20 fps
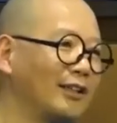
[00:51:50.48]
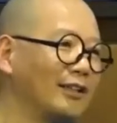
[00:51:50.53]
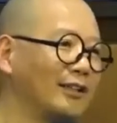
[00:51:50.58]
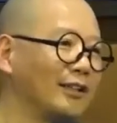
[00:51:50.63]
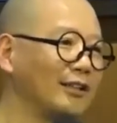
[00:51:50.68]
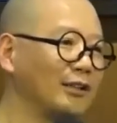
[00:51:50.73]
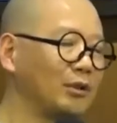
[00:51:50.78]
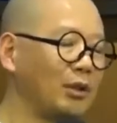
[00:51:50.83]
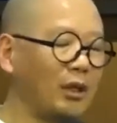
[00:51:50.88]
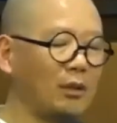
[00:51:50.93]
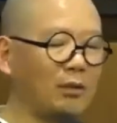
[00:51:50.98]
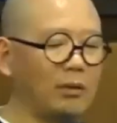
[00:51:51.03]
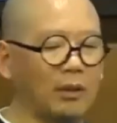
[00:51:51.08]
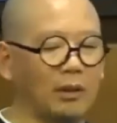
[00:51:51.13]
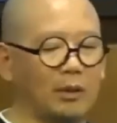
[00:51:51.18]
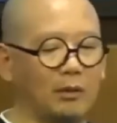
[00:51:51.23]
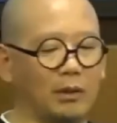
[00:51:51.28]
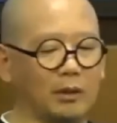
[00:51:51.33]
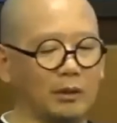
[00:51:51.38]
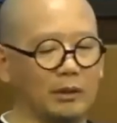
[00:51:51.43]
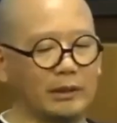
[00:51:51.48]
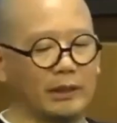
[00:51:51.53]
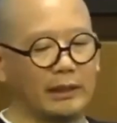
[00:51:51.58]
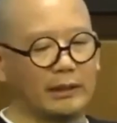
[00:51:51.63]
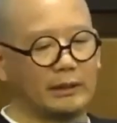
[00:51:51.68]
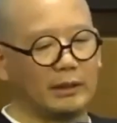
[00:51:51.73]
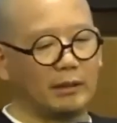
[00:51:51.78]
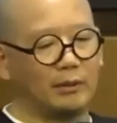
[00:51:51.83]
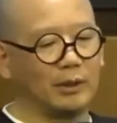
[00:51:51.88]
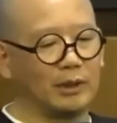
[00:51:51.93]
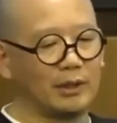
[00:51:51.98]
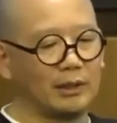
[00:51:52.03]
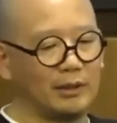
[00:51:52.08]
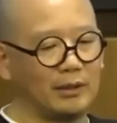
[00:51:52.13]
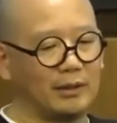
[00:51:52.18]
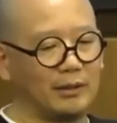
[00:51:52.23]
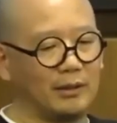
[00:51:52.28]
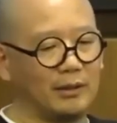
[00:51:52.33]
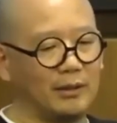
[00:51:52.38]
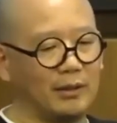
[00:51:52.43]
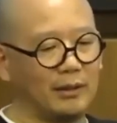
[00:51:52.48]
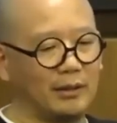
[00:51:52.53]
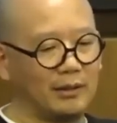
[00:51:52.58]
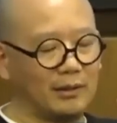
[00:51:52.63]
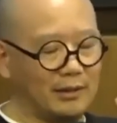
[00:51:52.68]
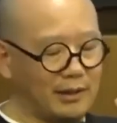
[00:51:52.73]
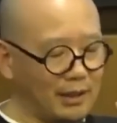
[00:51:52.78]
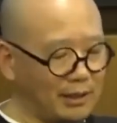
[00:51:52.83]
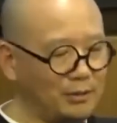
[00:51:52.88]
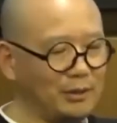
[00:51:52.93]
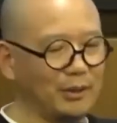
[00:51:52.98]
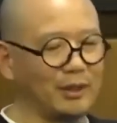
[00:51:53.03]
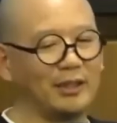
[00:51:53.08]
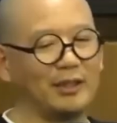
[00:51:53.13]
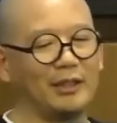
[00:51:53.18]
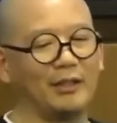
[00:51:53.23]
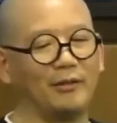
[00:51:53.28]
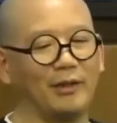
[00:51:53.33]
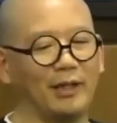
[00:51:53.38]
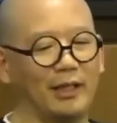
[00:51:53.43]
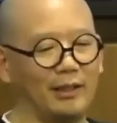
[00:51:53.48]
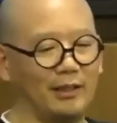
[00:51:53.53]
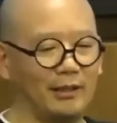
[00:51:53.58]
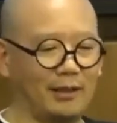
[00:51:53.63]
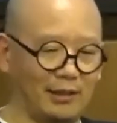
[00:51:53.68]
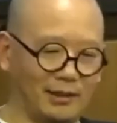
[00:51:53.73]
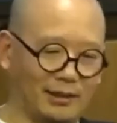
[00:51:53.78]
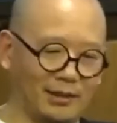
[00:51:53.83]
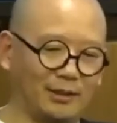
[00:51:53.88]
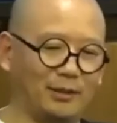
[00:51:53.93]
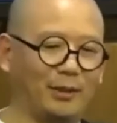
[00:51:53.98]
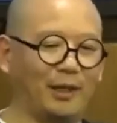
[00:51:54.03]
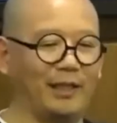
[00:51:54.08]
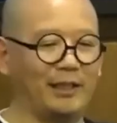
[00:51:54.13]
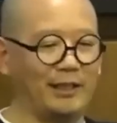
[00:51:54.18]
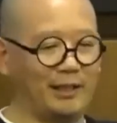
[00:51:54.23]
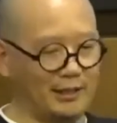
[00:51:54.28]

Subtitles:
So we do different things. We have different perspectives.